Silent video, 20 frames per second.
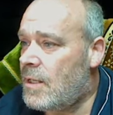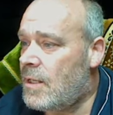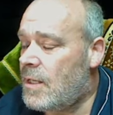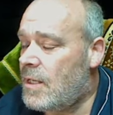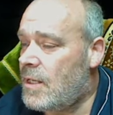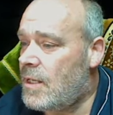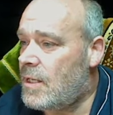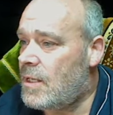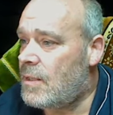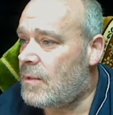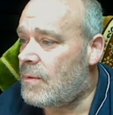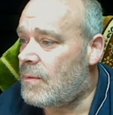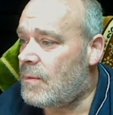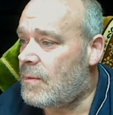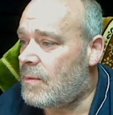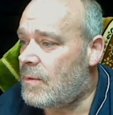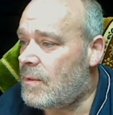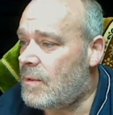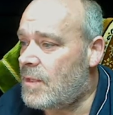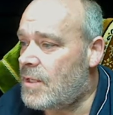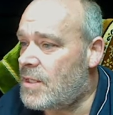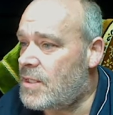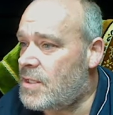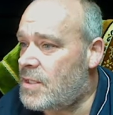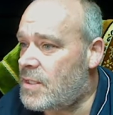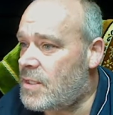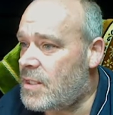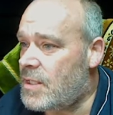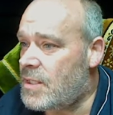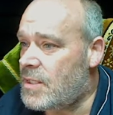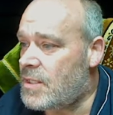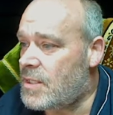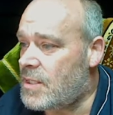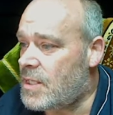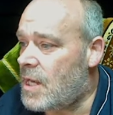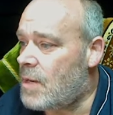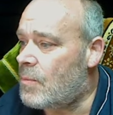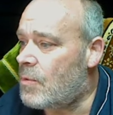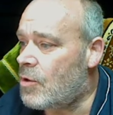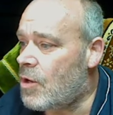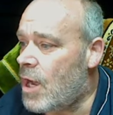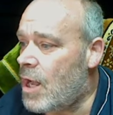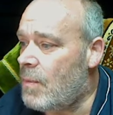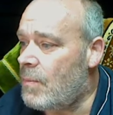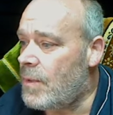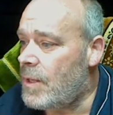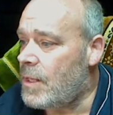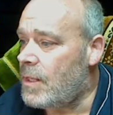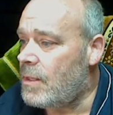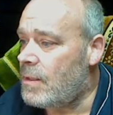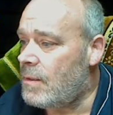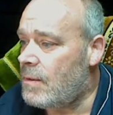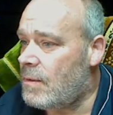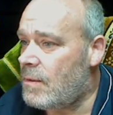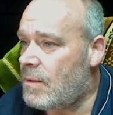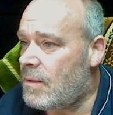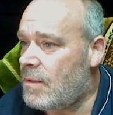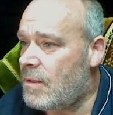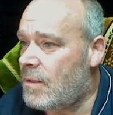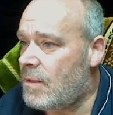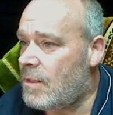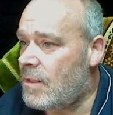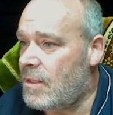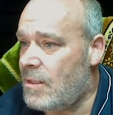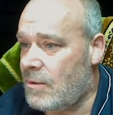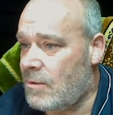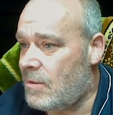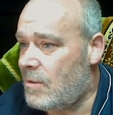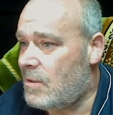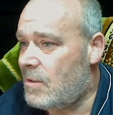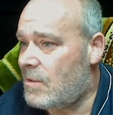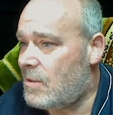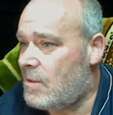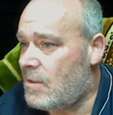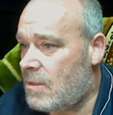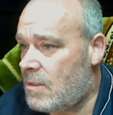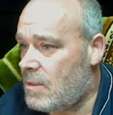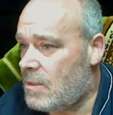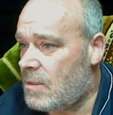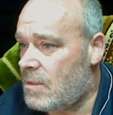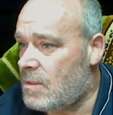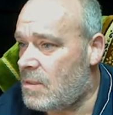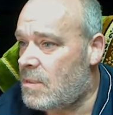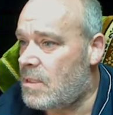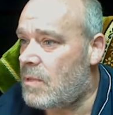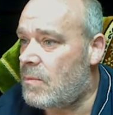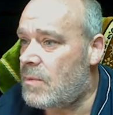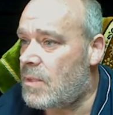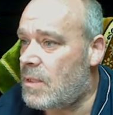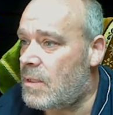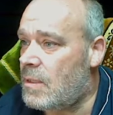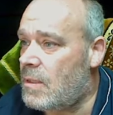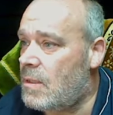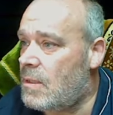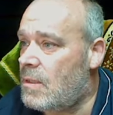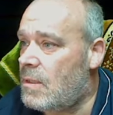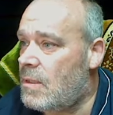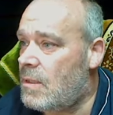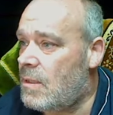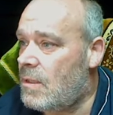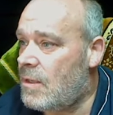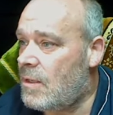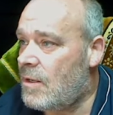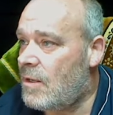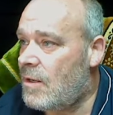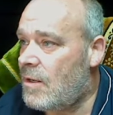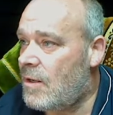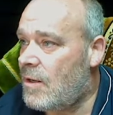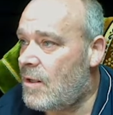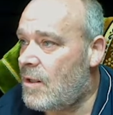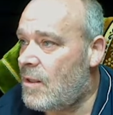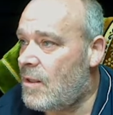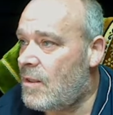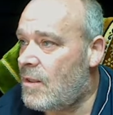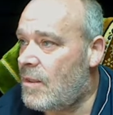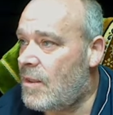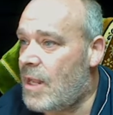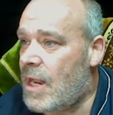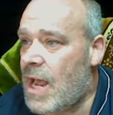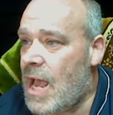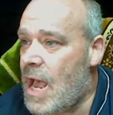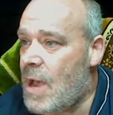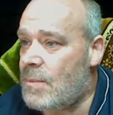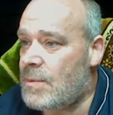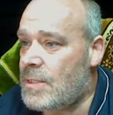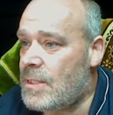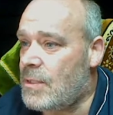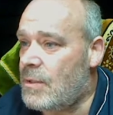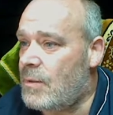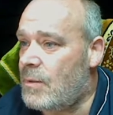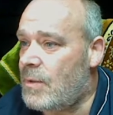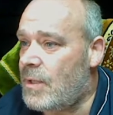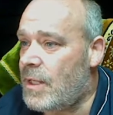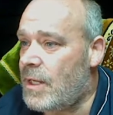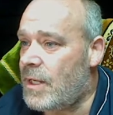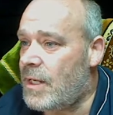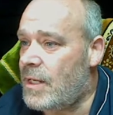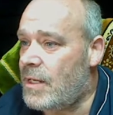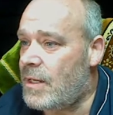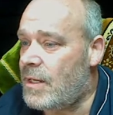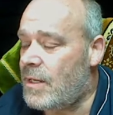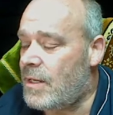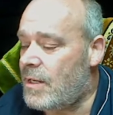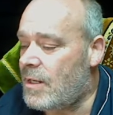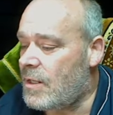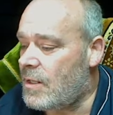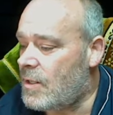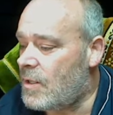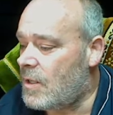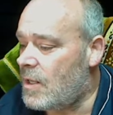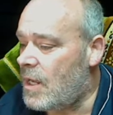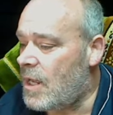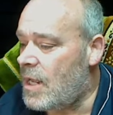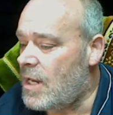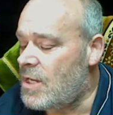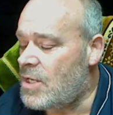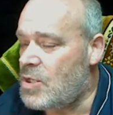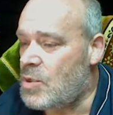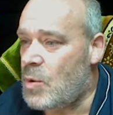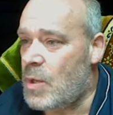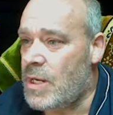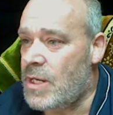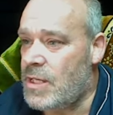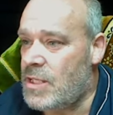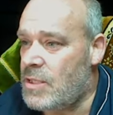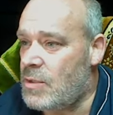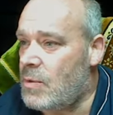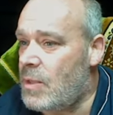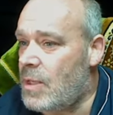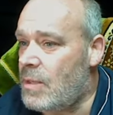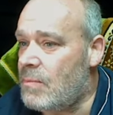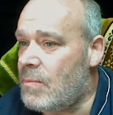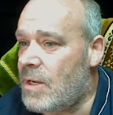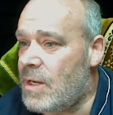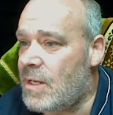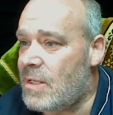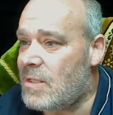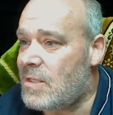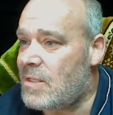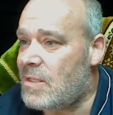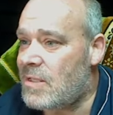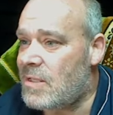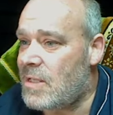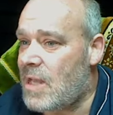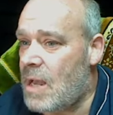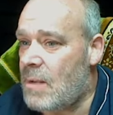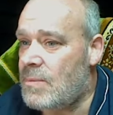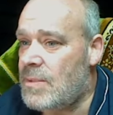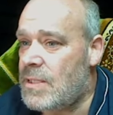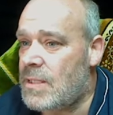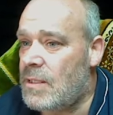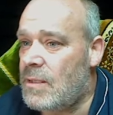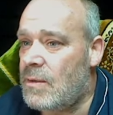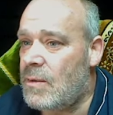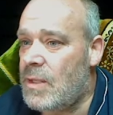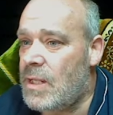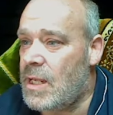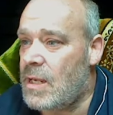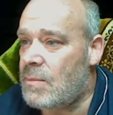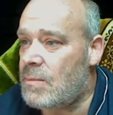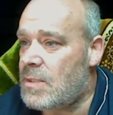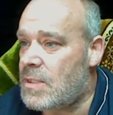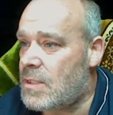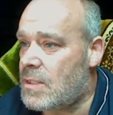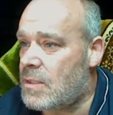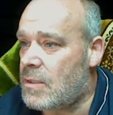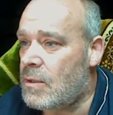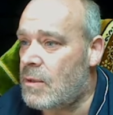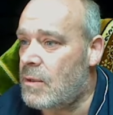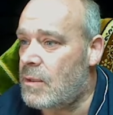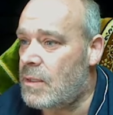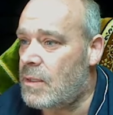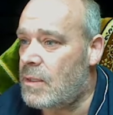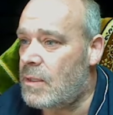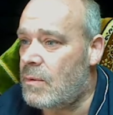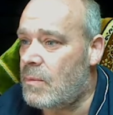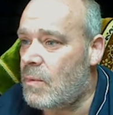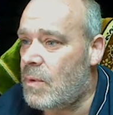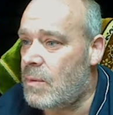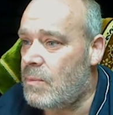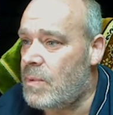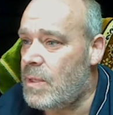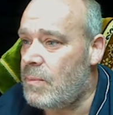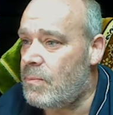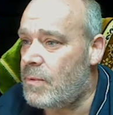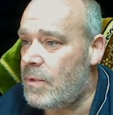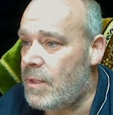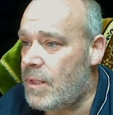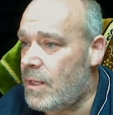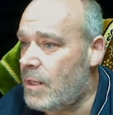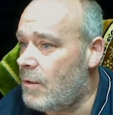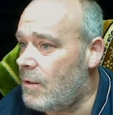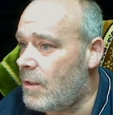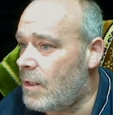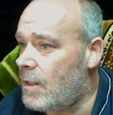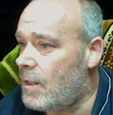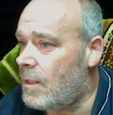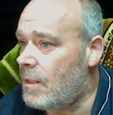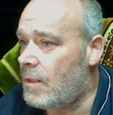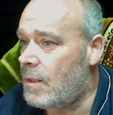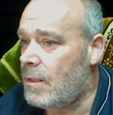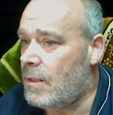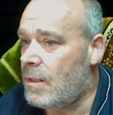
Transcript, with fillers: You know, this this summer I'll be doing something that I absolutely enjoy doing, but it's absolutely absurd when people hear it and